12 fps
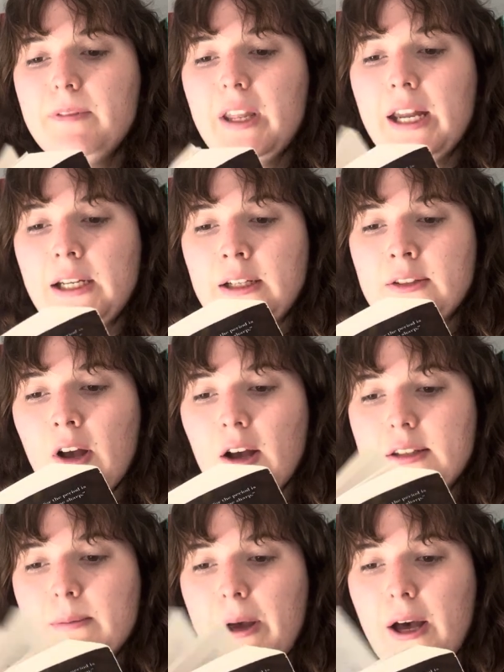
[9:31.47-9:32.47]
And it
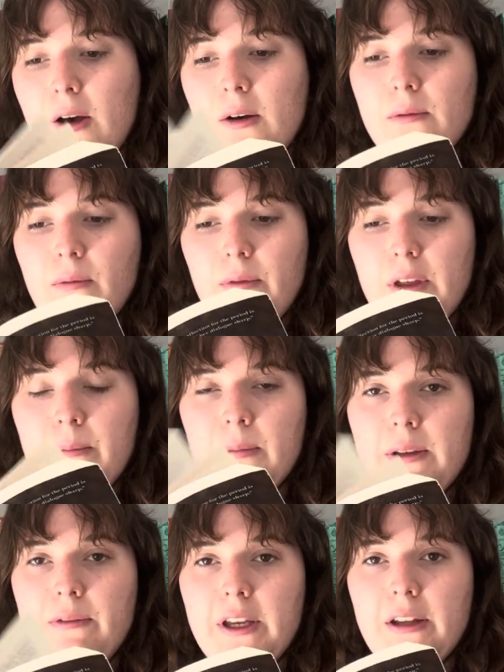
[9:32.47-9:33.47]
talks about them
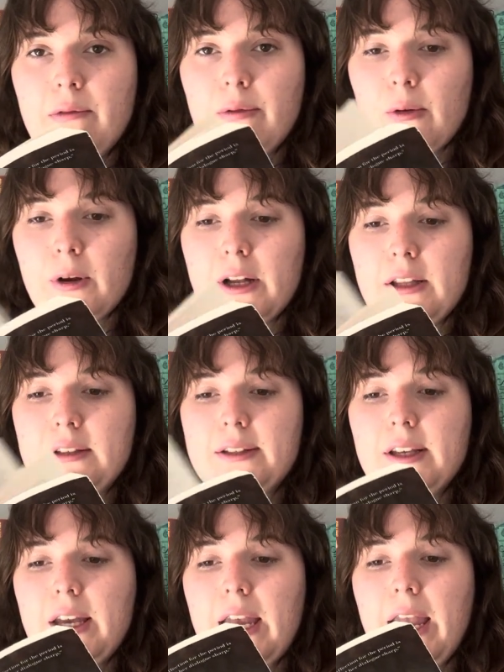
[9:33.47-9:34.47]
living in
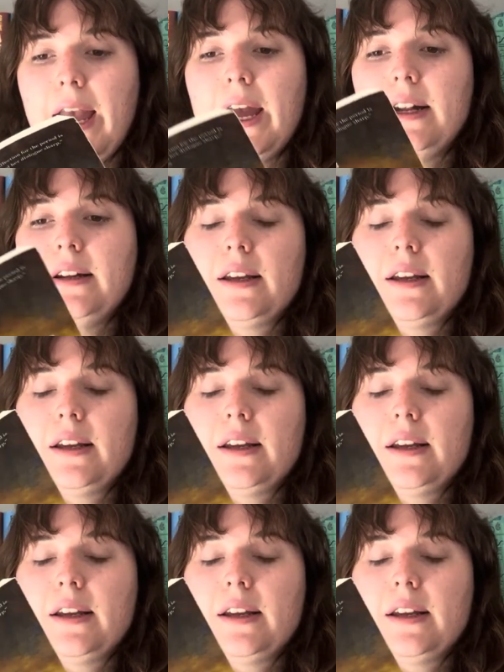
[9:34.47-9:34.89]
Florence and